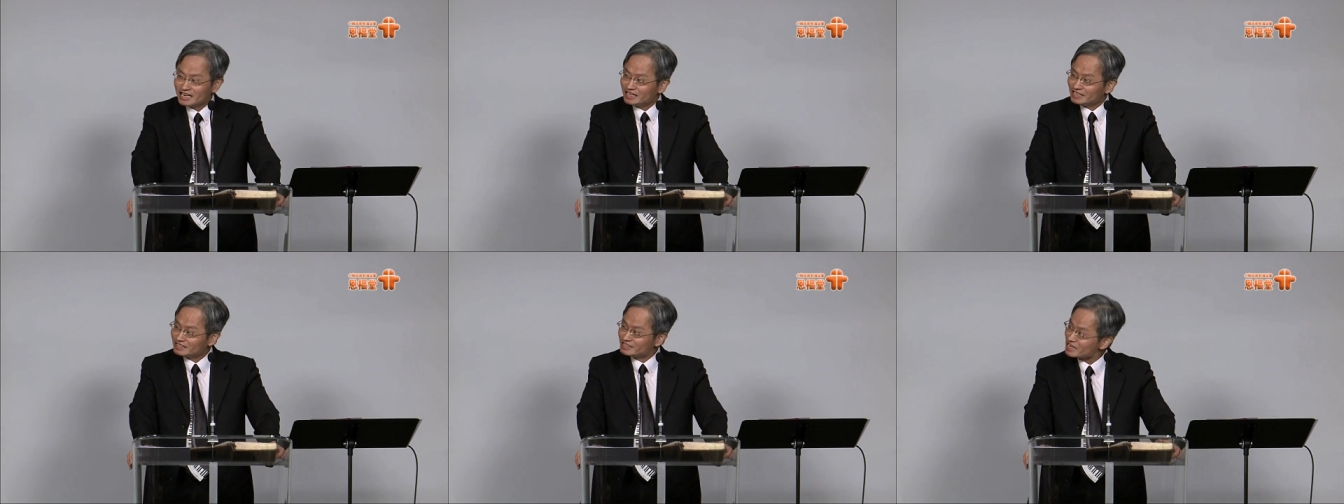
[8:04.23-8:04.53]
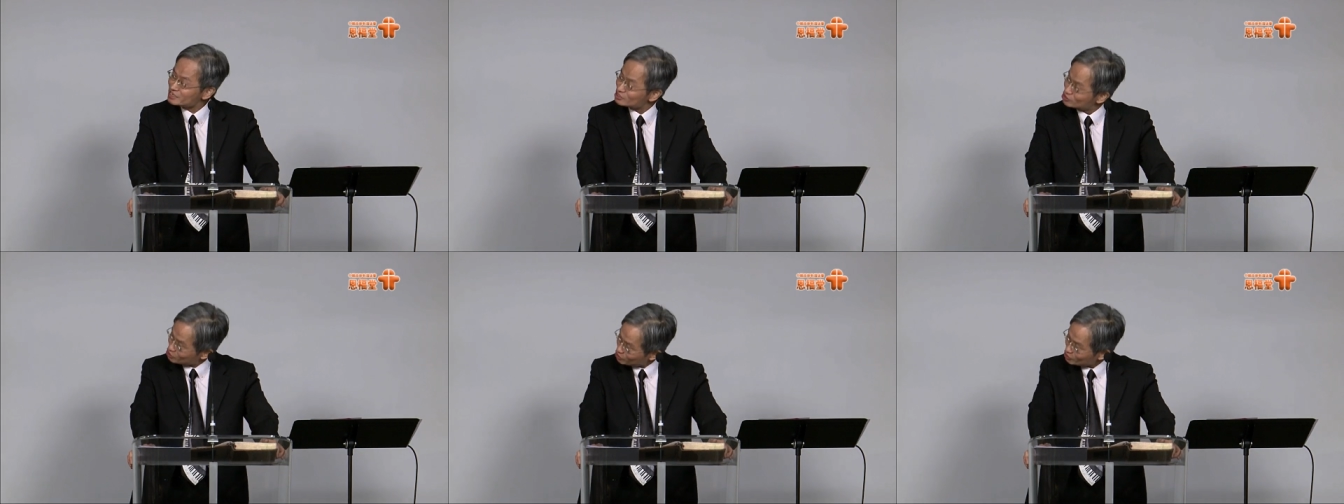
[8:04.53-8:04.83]

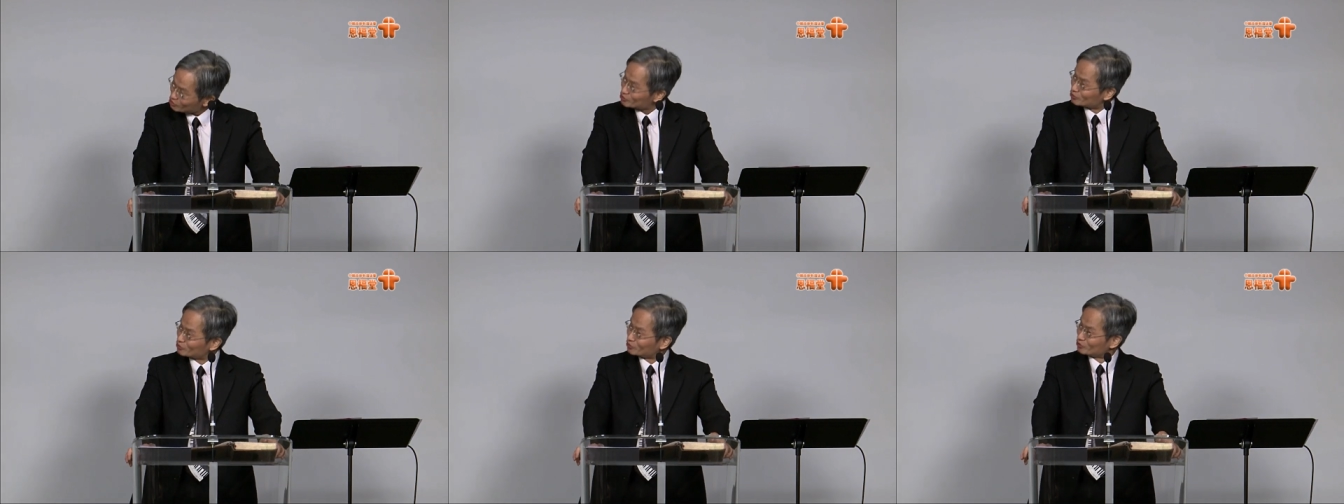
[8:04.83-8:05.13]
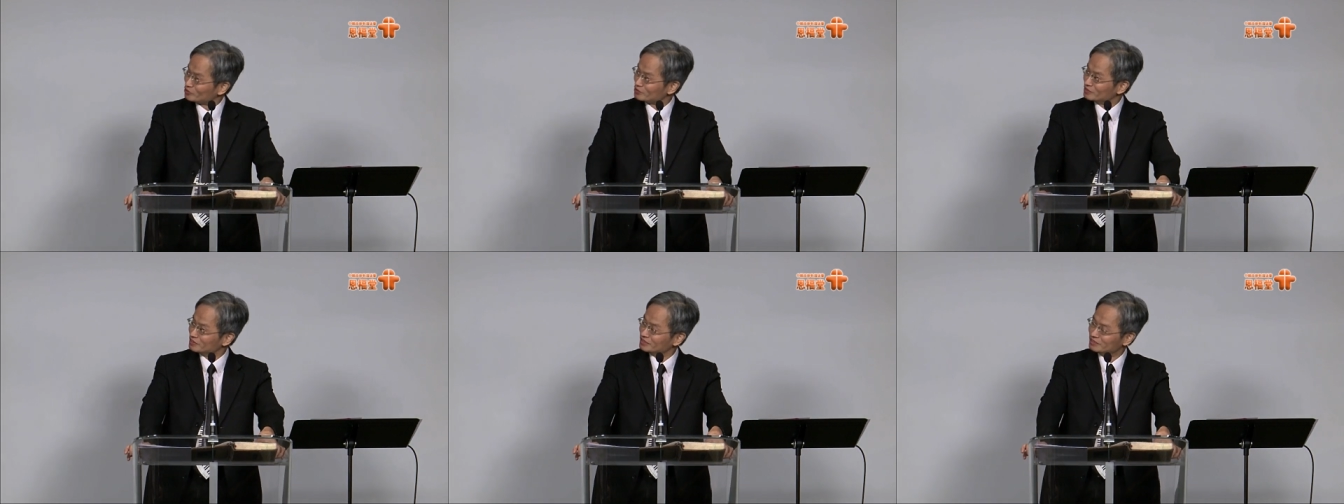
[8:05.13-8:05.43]
That's true.
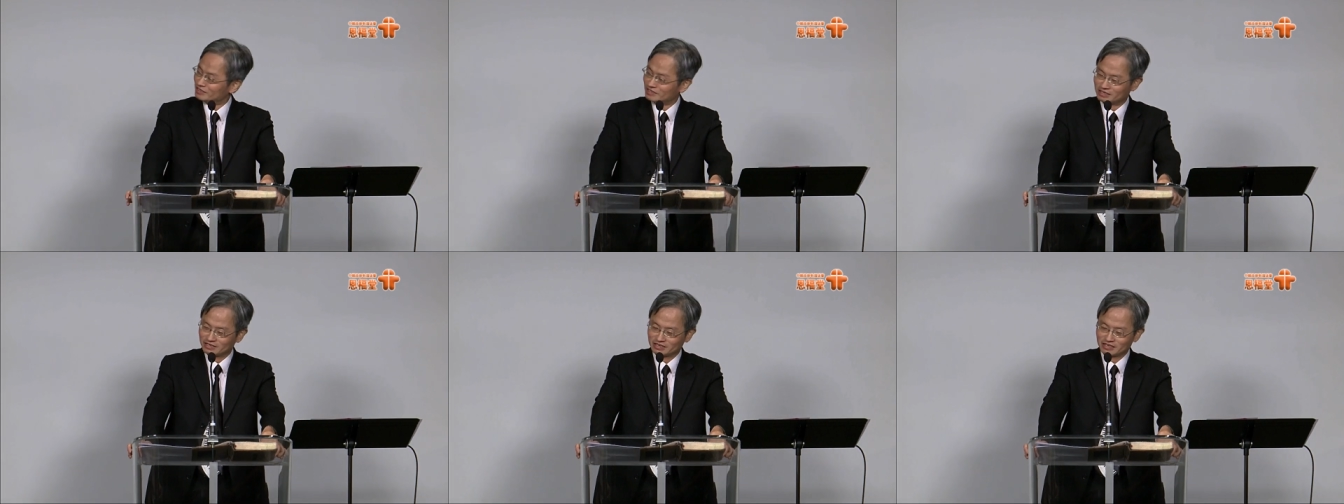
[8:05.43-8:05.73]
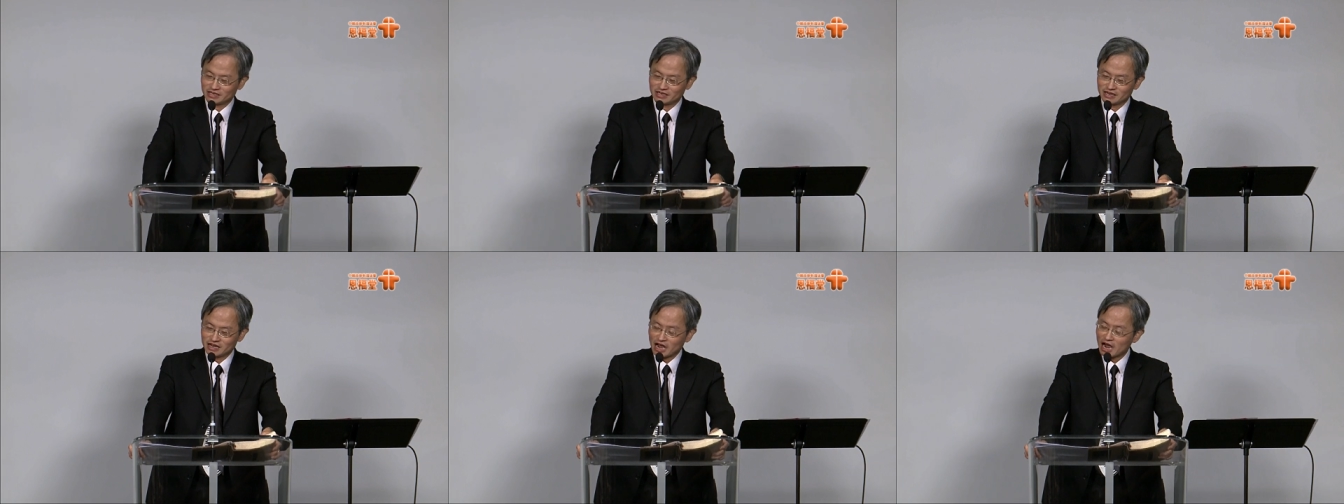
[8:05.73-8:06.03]

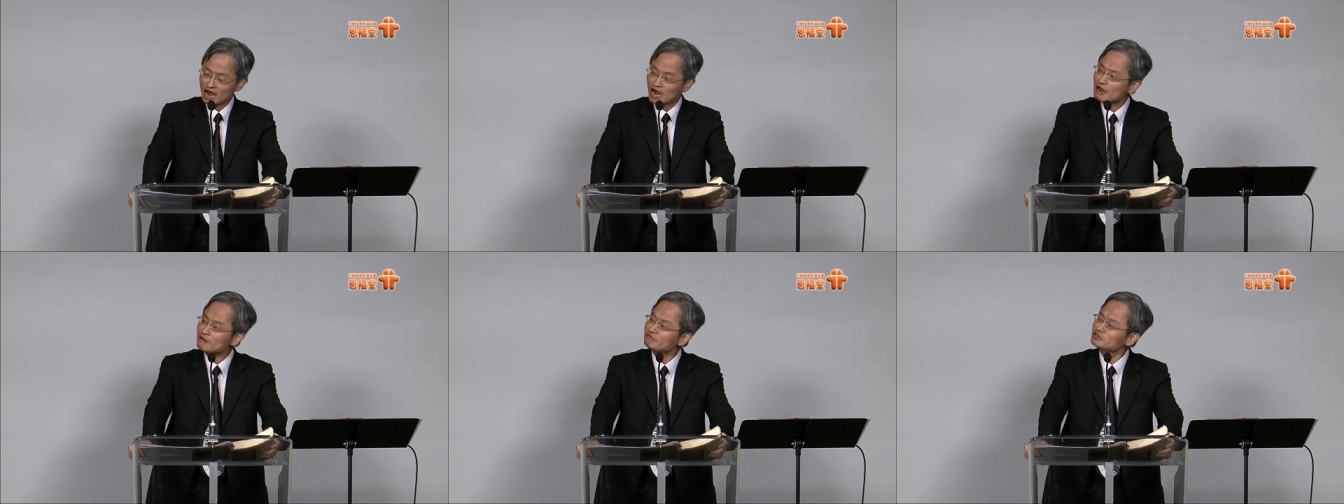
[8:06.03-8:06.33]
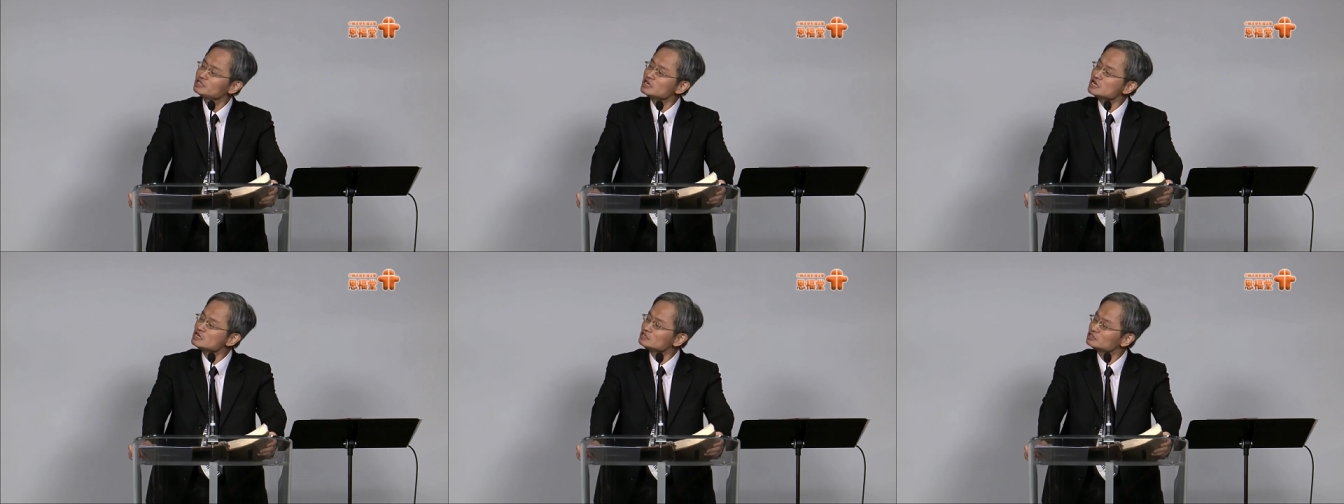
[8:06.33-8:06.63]
I have
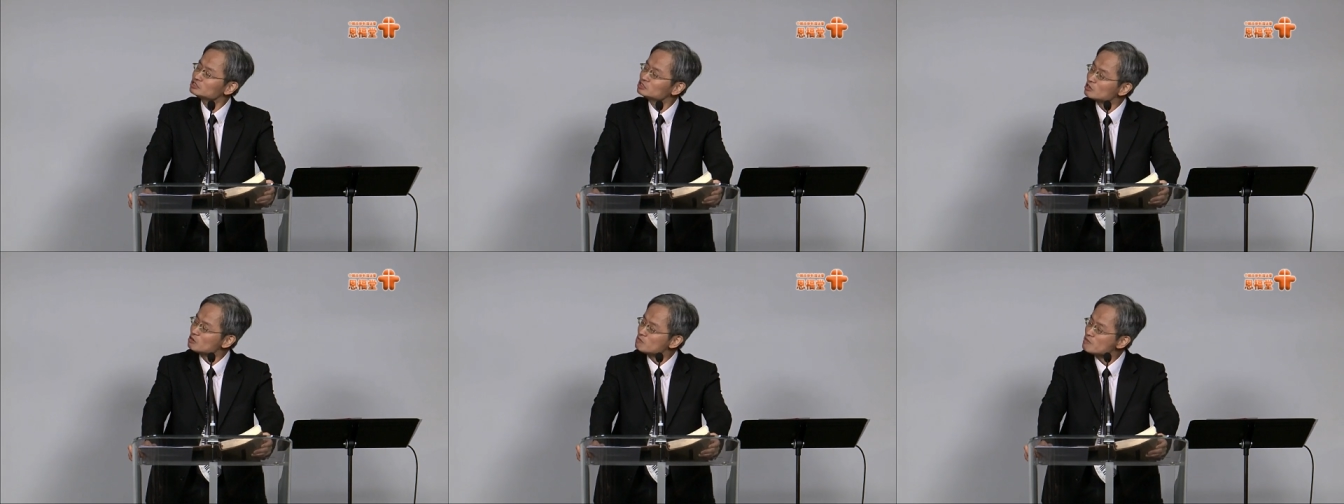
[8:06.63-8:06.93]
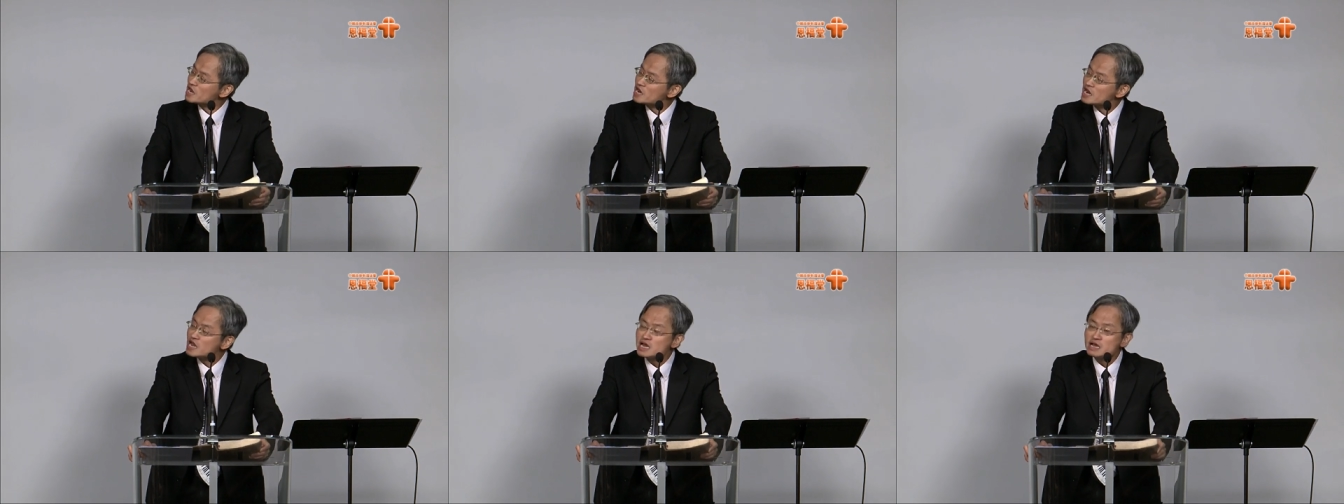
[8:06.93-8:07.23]
seen so
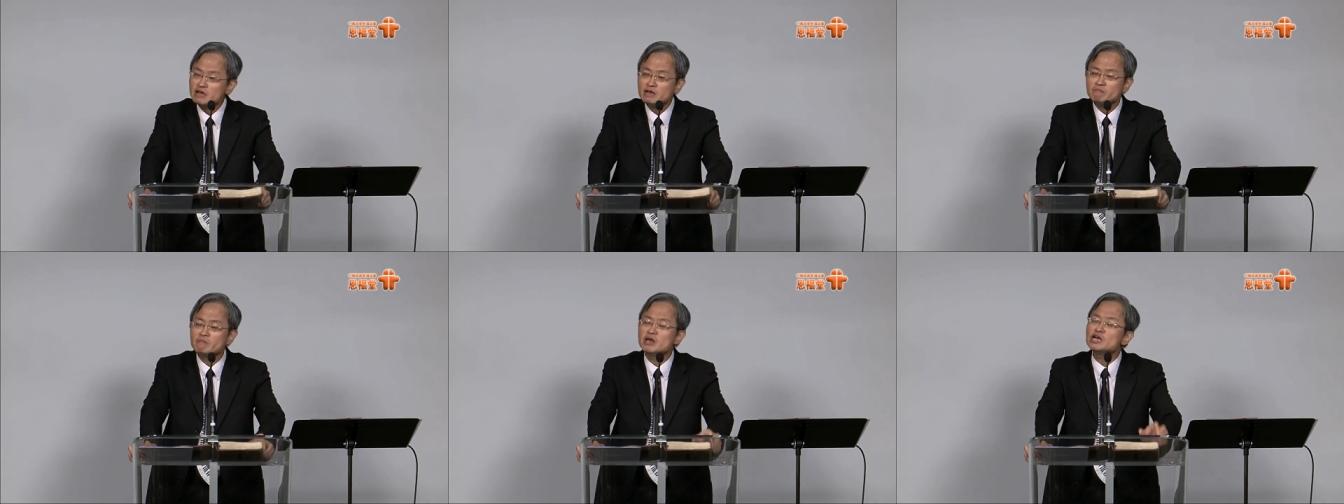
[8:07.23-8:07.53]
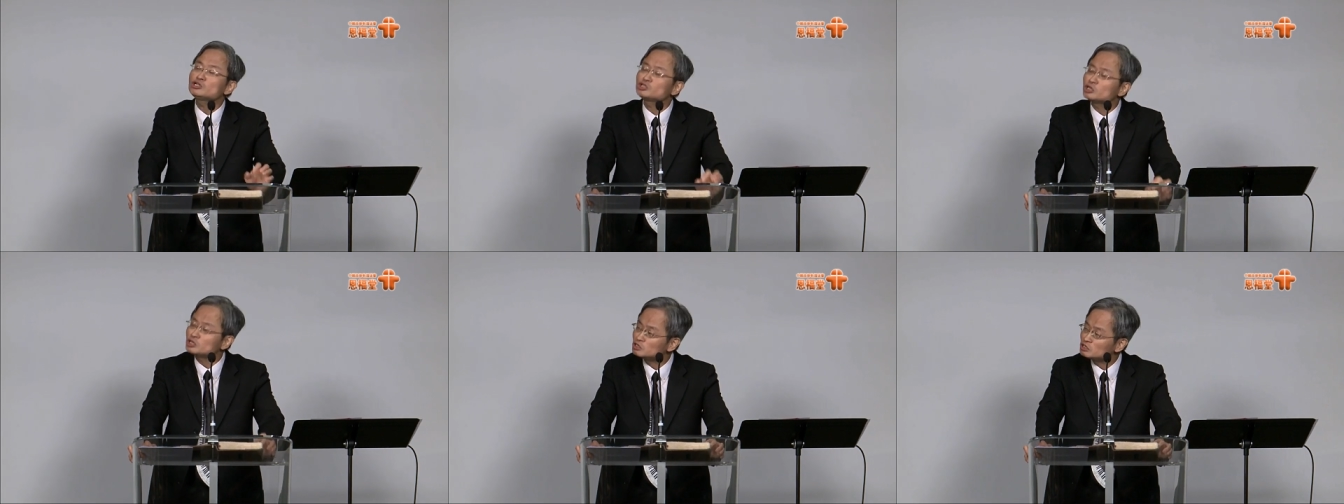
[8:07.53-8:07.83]
many
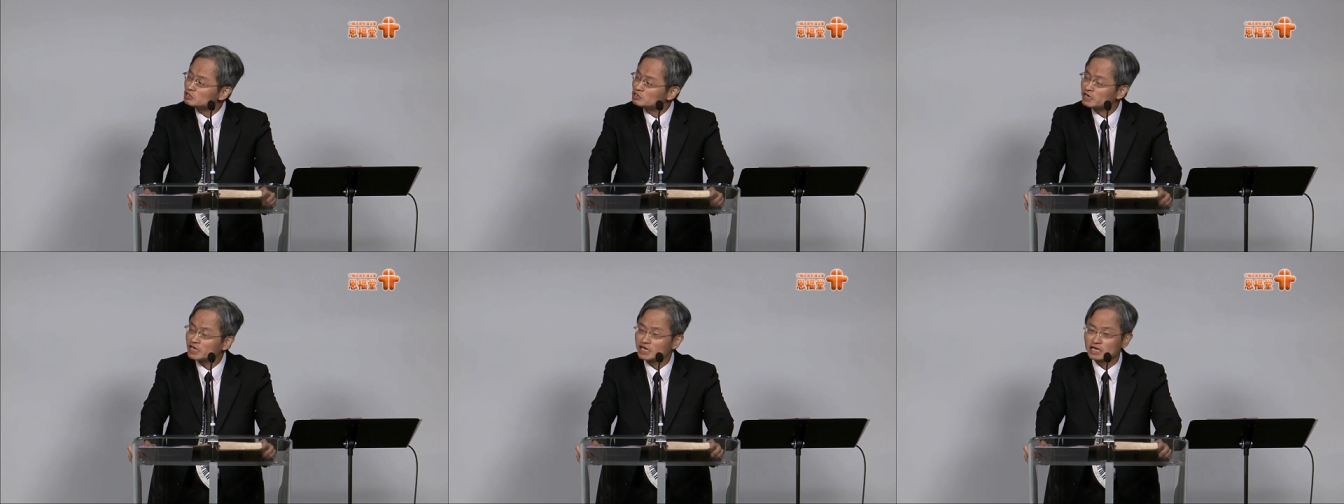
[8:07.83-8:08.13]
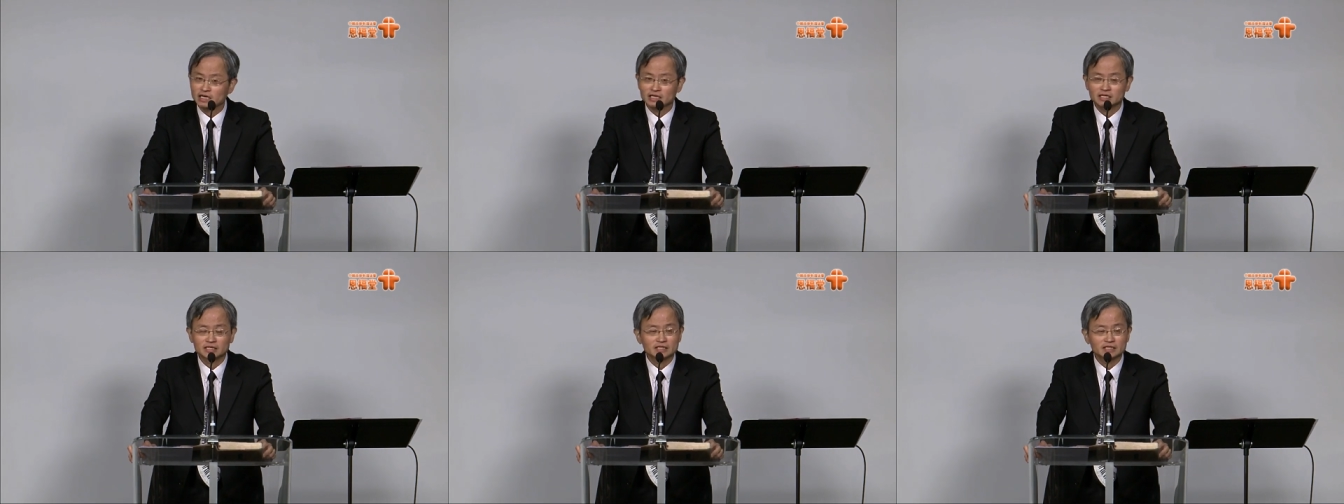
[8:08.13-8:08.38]
missionary,